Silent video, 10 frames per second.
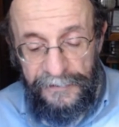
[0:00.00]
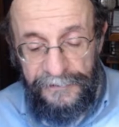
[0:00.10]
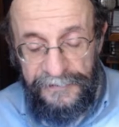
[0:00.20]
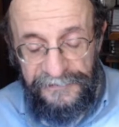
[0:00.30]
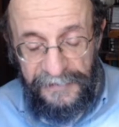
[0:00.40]

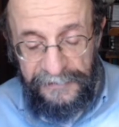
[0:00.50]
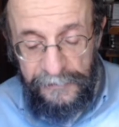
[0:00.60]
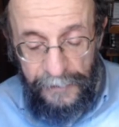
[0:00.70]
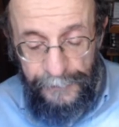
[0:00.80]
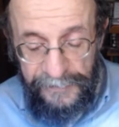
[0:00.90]
the second
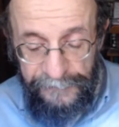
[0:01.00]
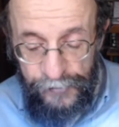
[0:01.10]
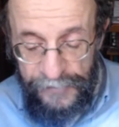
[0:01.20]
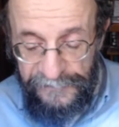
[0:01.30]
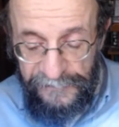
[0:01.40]
coming of
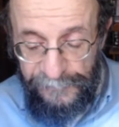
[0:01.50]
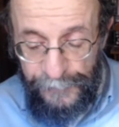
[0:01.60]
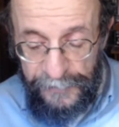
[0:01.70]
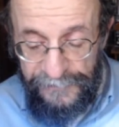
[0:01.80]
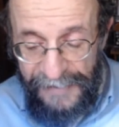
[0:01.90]
Jesus,
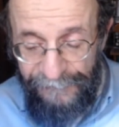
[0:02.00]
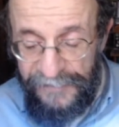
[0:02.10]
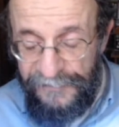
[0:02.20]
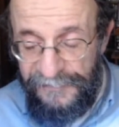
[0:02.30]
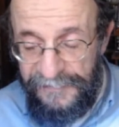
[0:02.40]
because
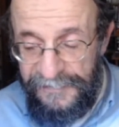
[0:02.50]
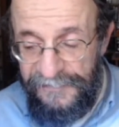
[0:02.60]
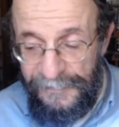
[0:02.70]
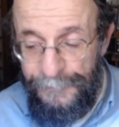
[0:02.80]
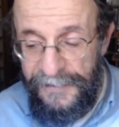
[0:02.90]
obviously it's
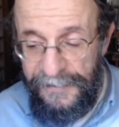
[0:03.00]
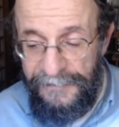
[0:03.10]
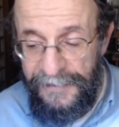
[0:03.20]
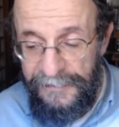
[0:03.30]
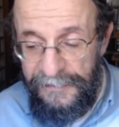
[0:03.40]
something
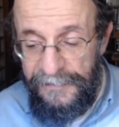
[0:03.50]
that